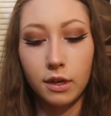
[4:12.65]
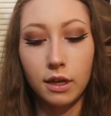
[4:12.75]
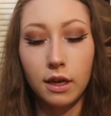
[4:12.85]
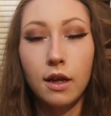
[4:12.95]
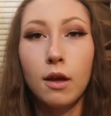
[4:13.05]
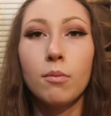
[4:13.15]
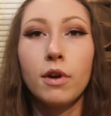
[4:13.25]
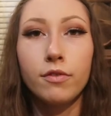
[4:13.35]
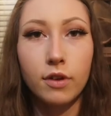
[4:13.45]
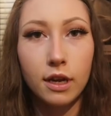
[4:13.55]
but
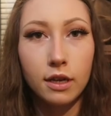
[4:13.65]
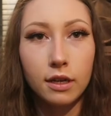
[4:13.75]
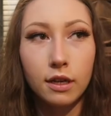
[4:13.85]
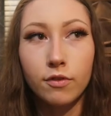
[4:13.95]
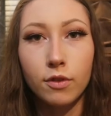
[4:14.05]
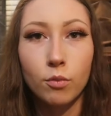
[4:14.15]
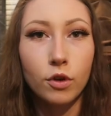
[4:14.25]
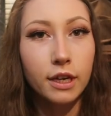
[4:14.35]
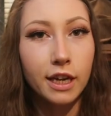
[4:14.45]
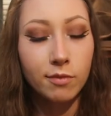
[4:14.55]
my friend from
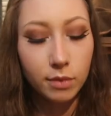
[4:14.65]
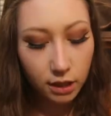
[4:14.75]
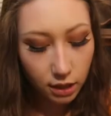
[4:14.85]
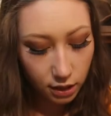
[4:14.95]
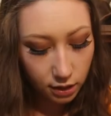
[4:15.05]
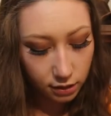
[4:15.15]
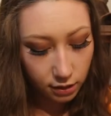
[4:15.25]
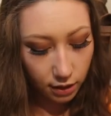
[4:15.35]
work gave me these,